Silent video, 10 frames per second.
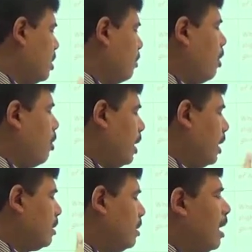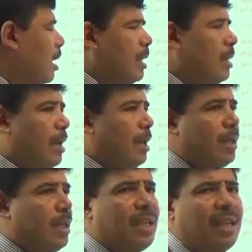because it's boring, dull, and
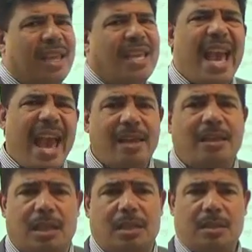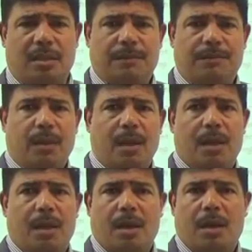uninteresting. They hate it.
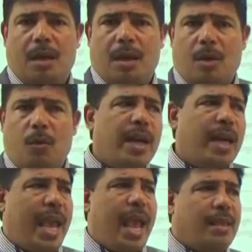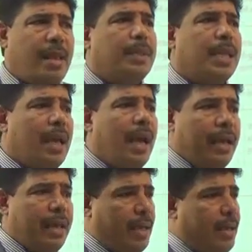When I hate
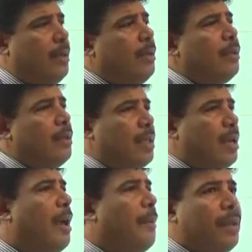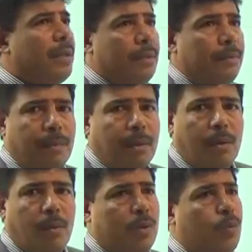something, I can describe it
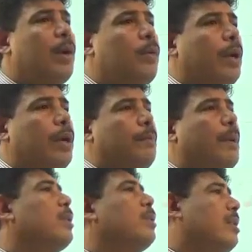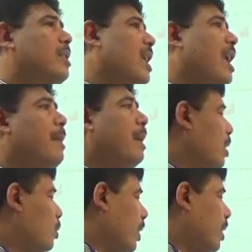with one word, but
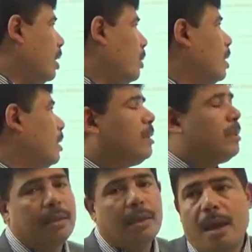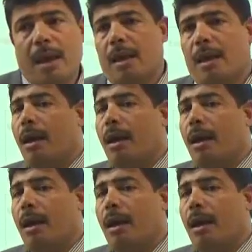describing it with three words is